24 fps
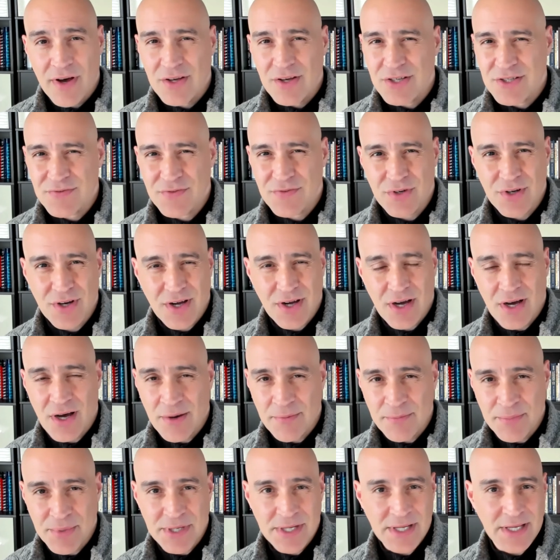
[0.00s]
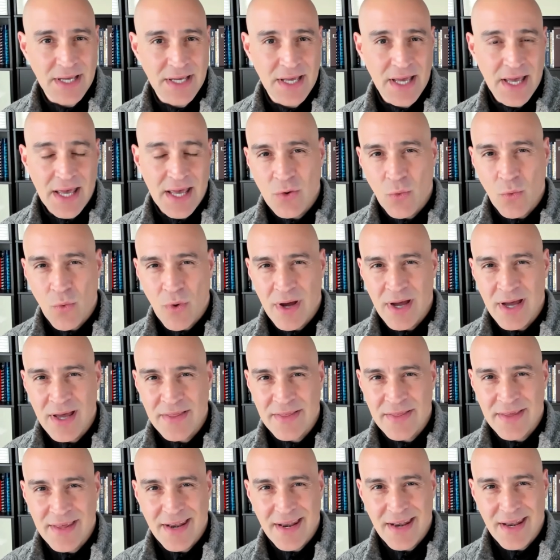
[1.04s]
values for your company in a way
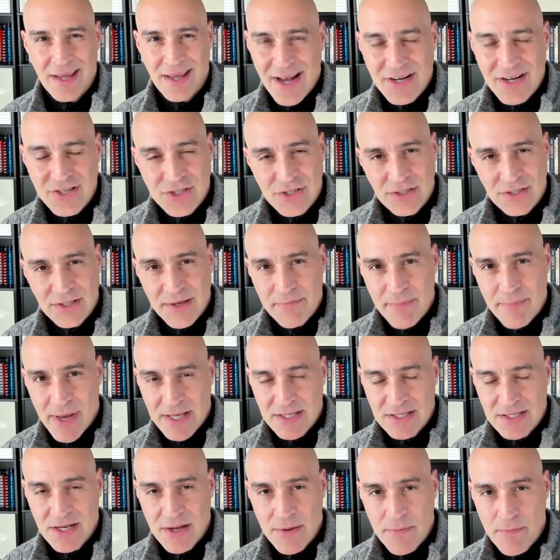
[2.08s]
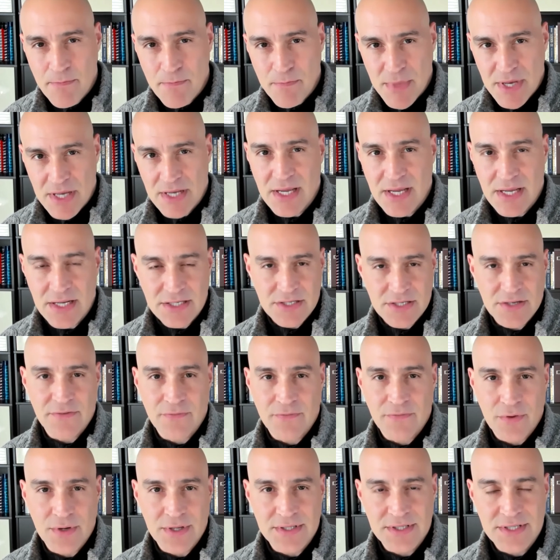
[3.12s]
that actually makes an immediate
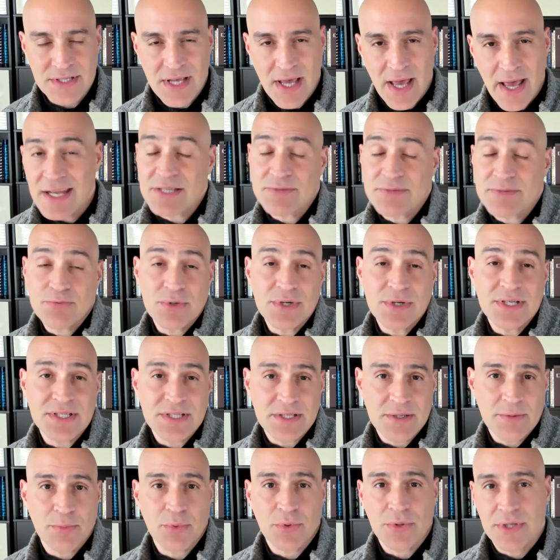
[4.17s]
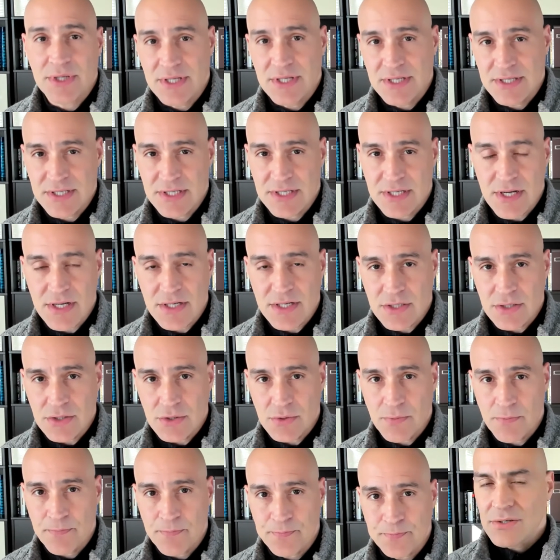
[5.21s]
difference and is pretty simple and easy to do.